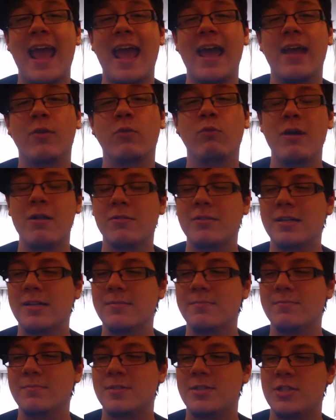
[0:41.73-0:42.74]
and
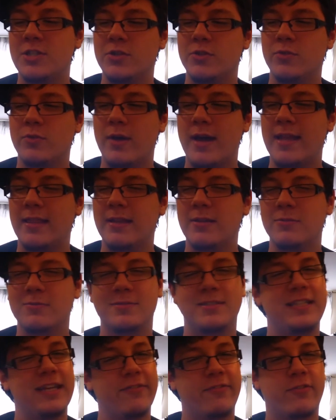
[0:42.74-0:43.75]
welcome to a
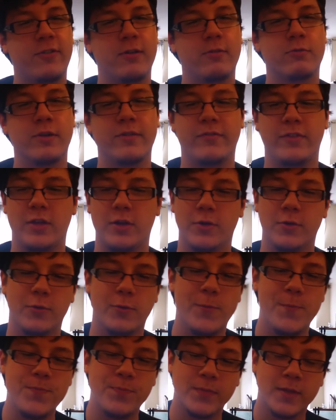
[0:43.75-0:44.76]
little different
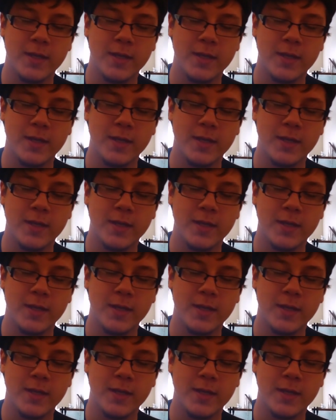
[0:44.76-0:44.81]
review.